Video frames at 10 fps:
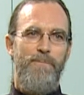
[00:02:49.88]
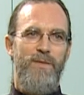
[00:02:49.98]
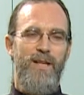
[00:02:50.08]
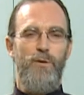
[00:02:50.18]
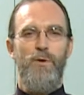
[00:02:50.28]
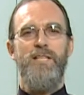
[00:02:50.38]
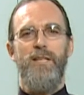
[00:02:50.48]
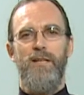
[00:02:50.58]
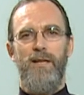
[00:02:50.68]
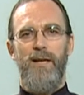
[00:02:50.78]
And the
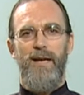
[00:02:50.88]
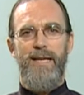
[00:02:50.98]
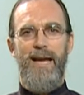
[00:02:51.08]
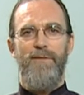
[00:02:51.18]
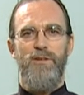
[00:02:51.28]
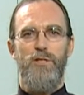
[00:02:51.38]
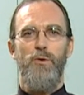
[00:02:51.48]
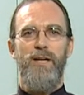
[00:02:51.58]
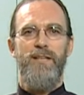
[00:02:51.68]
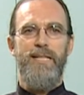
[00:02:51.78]
reason he'd have us
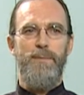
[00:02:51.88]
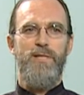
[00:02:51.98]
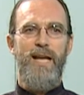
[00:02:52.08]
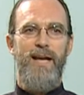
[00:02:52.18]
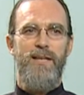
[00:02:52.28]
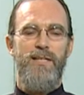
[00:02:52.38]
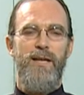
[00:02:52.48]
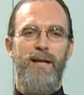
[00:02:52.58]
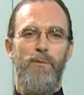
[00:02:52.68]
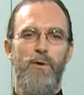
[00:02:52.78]
do it in deep sand is
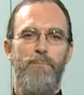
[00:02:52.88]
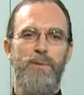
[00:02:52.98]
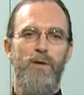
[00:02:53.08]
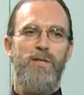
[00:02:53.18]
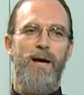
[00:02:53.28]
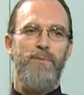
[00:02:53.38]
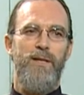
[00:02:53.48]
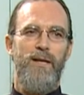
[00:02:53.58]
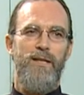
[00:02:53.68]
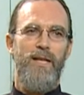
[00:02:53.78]
it would build up
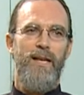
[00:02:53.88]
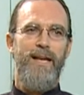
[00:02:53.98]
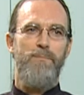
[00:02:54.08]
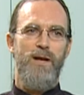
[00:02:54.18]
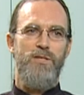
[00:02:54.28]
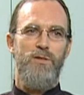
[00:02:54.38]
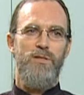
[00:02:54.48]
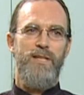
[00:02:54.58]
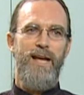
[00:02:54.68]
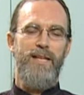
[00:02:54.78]
the leg
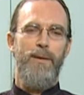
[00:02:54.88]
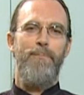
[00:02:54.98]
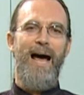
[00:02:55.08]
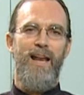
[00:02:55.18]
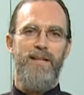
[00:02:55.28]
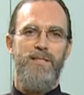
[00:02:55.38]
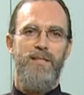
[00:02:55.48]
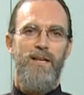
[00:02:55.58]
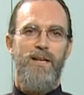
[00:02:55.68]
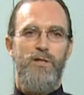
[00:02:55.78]
muscles and the balance.
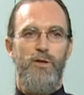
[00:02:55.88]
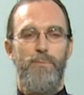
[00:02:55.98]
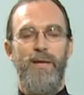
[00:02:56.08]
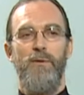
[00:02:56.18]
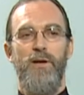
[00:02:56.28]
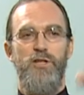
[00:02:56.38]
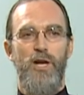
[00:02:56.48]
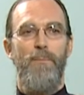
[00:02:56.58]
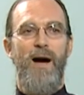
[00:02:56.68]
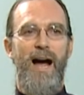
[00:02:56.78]
So you'd be able to
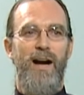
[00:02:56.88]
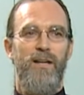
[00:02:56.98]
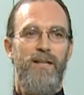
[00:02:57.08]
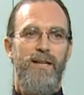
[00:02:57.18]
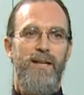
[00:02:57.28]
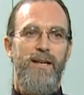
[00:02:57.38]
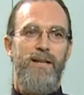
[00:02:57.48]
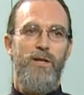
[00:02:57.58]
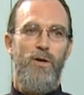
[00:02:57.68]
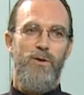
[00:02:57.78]
jump higher,
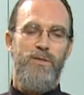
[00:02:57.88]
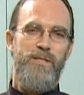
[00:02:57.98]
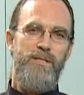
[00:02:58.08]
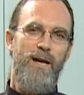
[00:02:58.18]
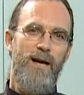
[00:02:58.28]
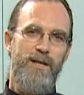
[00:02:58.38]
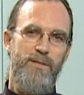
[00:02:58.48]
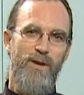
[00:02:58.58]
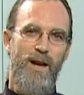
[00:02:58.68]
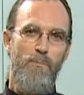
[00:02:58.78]
you know,
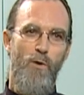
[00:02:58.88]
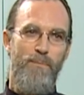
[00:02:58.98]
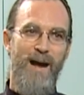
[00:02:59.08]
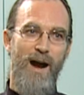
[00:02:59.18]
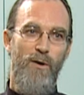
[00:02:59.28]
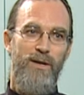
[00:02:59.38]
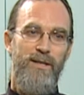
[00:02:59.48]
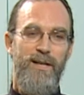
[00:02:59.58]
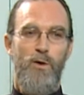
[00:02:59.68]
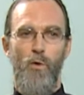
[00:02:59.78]
develop more
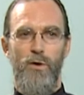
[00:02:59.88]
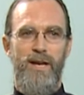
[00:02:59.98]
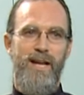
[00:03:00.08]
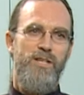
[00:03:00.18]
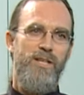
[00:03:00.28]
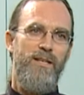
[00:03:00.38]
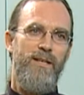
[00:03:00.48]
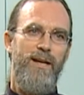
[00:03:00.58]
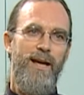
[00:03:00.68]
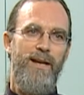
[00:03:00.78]
power,
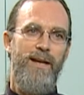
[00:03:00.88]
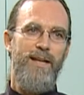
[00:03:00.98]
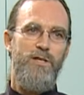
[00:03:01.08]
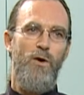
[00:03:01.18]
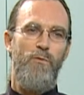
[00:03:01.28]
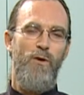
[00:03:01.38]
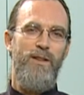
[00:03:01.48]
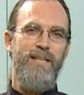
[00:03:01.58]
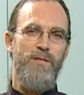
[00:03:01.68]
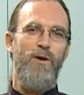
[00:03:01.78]
coordination, and so
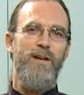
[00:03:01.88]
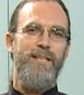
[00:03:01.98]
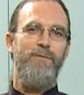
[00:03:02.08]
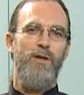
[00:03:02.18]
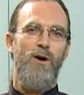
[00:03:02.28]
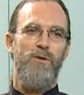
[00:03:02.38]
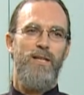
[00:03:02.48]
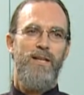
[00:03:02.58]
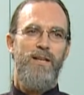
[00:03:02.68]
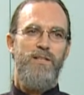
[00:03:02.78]
forth. It's very difficult
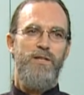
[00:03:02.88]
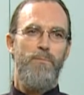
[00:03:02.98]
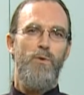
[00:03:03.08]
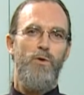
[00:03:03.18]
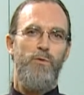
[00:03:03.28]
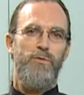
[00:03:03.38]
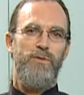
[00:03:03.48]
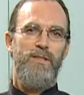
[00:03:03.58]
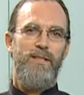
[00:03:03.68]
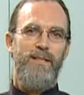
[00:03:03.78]
to move,
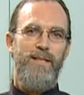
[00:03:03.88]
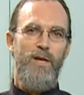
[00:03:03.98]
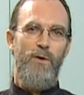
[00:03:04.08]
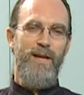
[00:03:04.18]
you know,